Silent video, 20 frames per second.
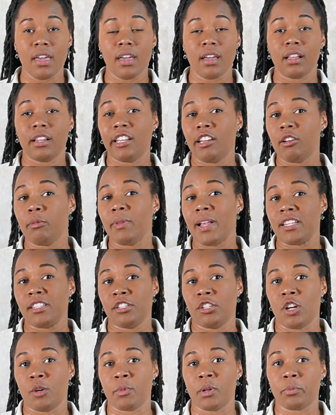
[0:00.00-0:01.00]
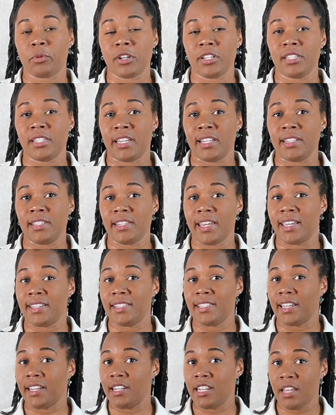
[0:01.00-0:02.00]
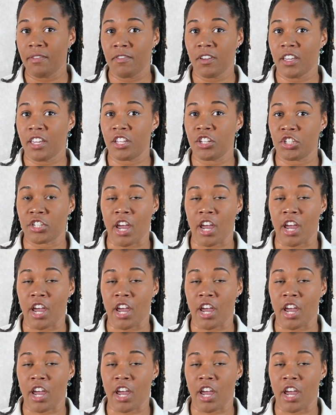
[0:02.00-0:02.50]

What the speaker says: Glioblastoma presents a significant